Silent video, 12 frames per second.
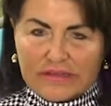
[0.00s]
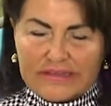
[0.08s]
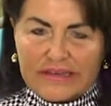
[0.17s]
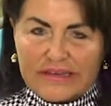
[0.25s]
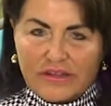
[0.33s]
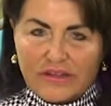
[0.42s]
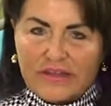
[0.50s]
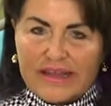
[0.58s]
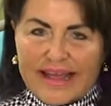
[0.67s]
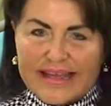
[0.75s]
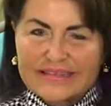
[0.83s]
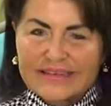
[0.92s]
deal
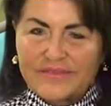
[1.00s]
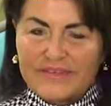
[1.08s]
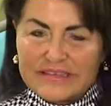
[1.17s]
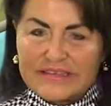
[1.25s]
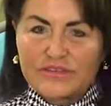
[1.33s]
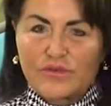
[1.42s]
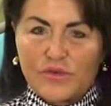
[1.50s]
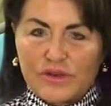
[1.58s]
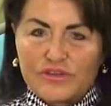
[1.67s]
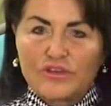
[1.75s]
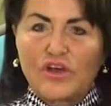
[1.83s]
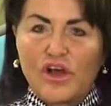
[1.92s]
and ask if this is
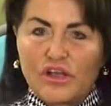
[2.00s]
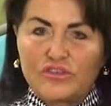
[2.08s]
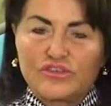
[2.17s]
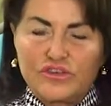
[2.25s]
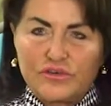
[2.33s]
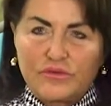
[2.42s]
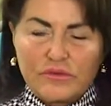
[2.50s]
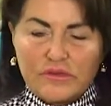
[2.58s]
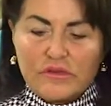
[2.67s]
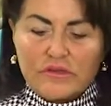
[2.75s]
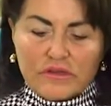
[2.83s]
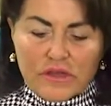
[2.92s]
going to cause you
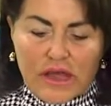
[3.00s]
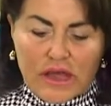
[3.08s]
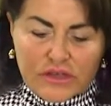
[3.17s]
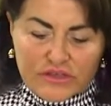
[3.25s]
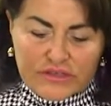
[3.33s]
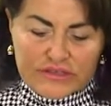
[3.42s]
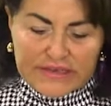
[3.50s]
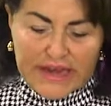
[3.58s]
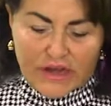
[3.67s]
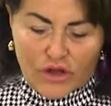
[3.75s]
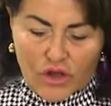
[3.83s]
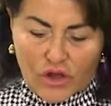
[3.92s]
uh, to
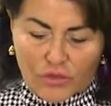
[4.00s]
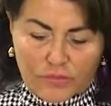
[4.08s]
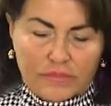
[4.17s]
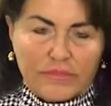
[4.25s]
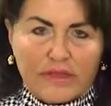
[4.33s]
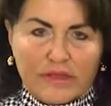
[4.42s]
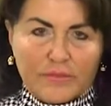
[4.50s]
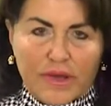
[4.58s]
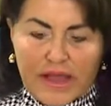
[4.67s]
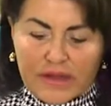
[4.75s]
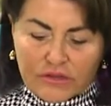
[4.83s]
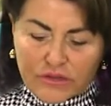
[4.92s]
stay at home
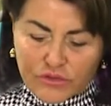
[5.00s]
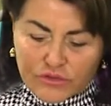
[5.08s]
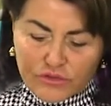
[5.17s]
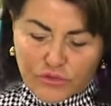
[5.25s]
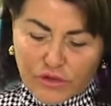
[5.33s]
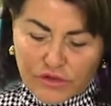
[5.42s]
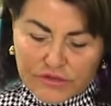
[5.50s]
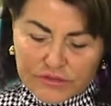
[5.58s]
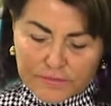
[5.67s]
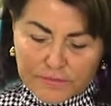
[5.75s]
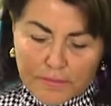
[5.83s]
behind closed doors.